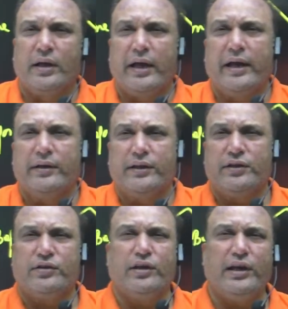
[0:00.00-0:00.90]
and
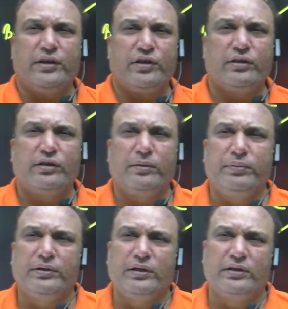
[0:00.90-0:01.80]
this relationship
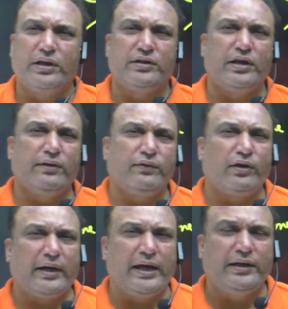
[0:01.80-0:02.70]
is essential
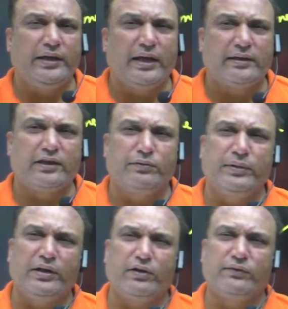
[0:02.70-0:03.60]
for any
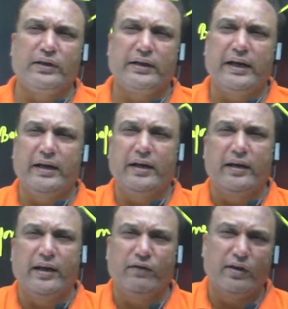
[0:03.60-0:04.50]
assessment of the kind and
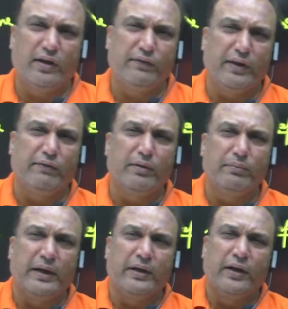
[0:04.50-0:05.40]
level of
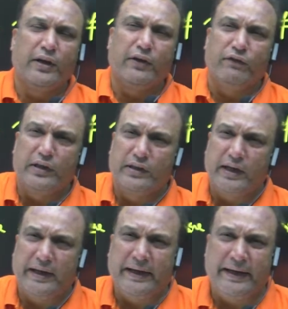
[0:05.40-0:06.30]
development which the
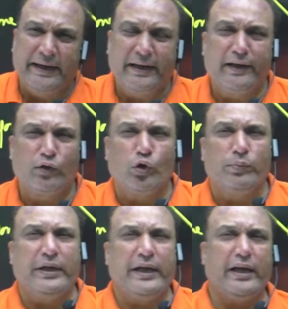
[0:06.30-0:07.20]
Indian
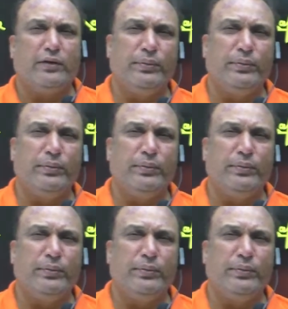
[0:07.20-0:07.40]
economy has been